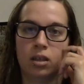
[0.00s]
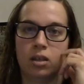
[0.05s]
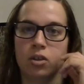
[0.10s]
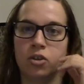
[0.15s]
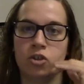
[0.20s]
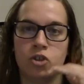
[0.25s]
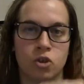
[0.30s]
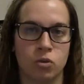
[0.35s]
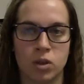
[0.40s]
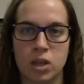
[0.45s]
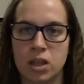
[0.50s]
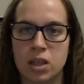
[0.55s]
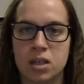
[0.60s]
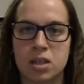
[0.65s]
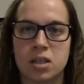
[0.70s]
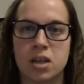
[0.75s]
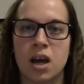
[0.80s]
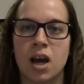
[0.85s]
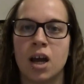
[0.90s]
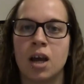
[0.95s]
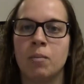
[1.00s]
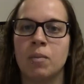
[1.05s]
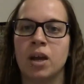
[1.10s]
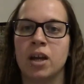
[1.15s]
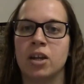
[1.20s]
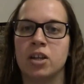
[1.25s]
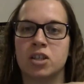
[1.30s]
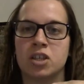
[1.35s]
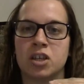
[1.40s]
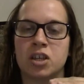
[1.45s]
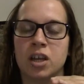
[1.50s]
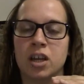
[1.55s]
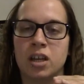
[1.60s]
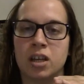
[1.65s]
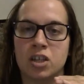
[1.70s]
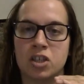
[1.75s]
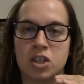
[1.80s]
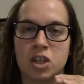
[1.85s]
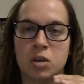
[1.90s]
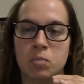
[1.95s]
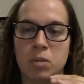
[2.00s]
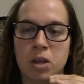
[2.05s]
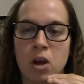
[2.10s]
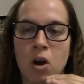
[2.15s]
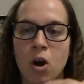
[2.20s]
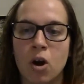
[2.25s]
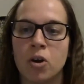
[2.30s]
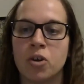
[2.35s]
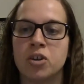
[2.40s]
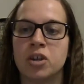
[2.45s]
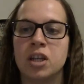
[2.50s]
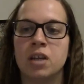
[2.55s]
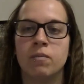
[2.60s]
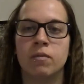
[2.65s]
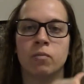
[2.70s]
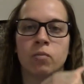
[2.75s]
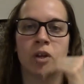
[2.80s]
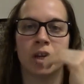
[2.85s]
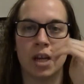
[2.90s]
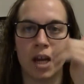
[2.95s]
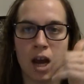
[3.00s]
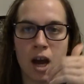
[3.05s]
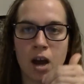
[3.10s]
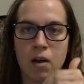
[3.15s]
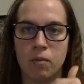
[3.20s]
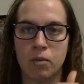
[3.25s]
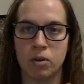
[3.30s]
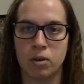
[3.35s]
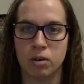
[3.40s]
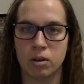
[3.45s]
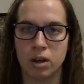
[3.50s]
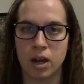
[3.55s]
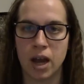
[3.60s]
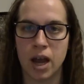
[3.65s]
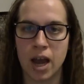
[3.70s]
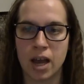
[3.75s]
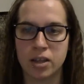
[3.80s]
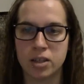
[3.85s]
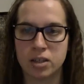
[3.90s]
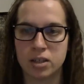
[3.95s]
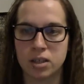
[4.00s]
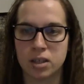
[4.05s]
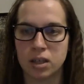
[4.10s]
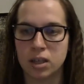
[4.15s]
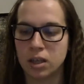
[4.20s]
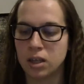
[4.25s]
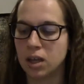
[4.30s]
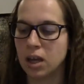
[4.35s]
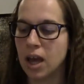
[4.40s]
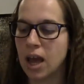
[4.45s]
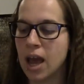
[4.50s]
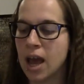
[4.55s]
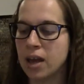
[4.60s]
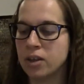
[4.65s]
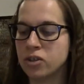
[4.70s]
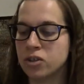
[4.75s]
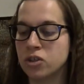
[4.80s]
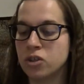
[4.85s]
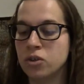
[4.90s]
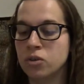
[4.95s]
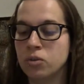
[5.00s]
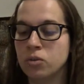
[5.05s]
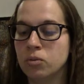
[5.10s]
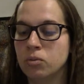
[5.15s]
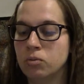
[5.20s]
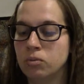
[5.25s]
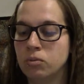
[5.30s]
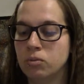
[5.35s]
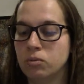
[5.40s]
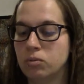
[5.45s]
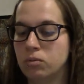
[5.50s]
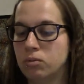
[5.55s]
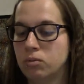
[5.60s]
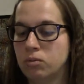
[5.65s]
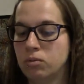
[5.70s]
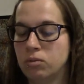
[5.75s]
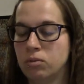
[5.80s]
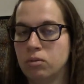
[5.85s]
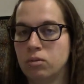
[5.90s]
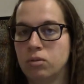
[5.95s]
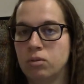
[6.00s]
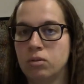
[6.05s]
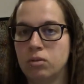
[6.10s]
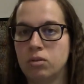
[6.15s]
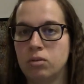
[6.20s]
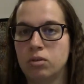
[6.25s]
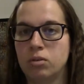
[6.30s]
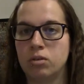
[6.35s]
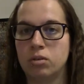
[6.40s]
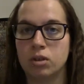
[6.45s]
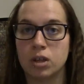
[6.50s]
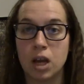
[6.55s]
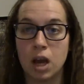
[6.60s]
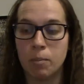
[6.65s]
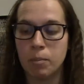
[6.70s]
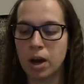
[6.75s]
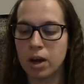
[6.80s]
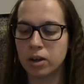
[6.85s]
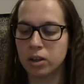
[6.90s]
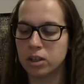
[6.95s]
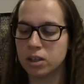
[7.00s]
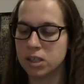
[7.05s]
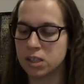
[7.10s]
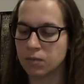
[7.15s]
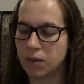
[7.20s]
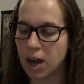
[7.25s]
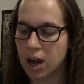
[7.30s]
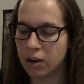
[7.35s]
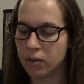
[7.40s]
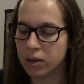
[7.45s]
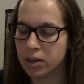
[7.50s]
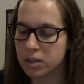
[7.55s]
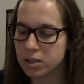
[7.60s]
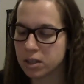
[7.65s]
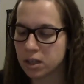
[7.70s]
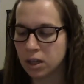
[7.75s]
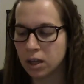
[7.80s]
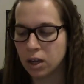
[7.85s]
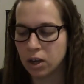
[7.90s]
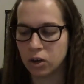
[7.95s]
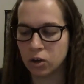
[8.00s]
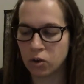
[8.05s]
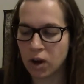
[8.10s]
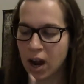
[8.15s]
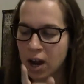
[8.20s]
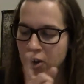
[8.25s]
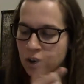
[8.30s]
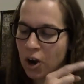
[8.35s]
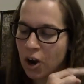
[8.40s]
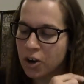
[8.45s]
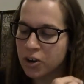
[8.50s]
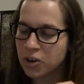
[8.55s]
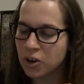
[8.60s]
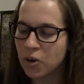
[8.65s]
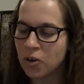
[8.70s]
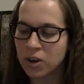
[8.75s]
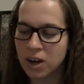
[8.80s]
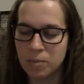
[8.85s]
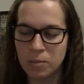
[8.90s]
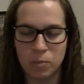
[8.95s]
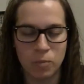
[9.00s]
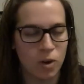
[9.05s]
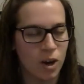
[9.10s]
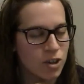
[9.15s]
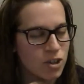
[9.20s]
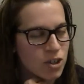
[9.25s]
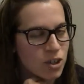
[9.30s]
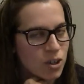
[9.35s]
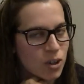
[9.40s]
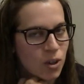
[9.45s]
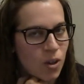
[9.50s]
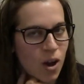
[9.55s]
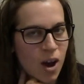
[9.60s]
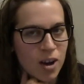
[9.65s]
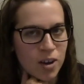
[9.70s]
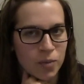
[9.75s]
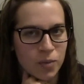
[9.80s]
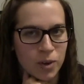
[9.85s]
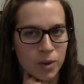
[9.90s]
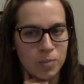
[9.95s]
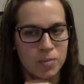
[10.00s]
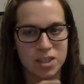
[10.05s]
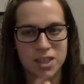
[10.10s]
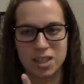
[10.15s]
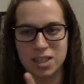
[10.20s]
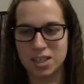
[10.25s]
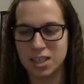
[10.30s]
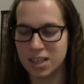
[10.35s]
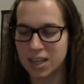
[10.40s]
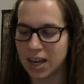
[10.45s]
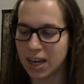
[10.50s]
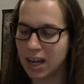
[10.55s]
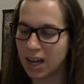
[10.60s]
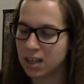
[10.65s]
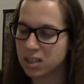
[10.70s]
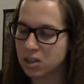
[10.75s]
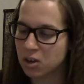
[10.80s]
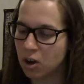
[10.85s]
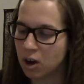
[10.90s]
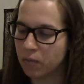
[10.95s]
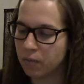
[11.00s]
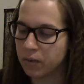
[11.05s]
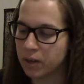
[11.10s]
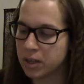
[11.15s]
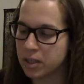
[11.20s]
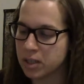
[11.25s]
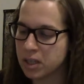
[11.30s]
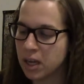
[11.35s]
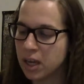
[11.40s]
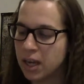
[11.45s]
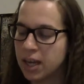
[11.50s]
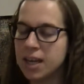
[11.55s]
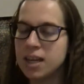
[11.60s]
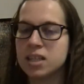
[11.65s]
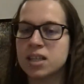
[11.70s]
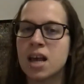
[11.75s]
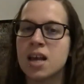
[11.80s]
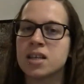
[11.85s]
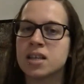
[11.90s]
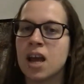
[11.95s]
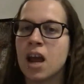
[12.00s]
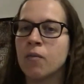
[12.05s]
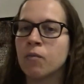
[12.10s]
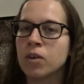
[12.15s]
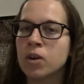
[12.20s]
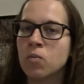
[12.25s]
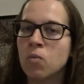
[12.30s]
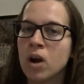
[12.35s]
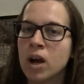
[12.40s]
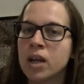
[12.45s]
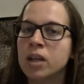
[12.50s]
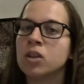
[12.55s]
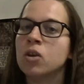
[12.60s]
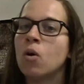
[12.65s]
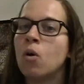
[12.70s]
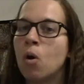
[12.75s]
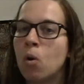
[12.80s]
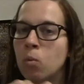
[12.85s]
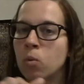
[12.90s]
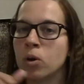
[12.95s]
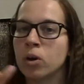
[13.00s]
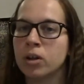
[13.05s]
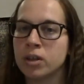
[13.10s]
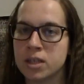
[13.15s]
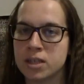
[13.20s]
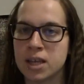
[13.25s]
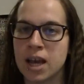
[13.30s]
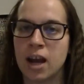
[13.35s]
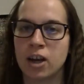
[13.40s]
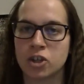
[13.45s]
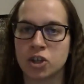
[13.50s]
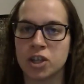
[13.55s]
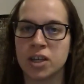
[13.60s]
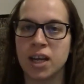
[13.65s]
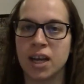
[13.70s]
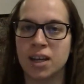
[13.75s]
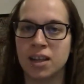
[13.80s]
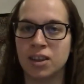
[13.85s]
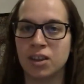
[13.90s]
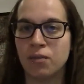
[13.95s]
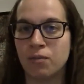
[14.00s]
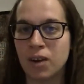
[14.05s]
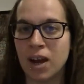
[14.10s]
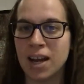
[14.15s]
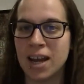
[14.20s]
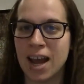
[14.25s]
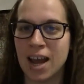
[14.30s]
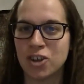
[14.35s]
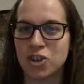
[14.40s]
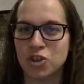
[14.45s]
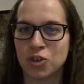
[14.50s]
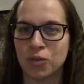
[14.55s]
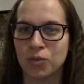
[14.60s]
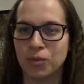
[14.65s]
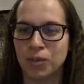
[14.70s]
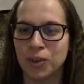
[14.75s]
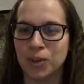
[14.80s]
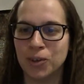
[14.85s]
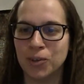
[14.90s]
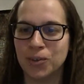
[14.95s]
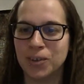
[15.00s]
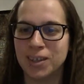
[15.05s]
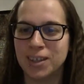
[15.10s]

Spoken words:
during this time, and it's going to be hard to even recover as you come out of this virus. Grant Cardone, I've been watching a lot of him since the 10X conference. He says the whole world is actually getting the financial flu.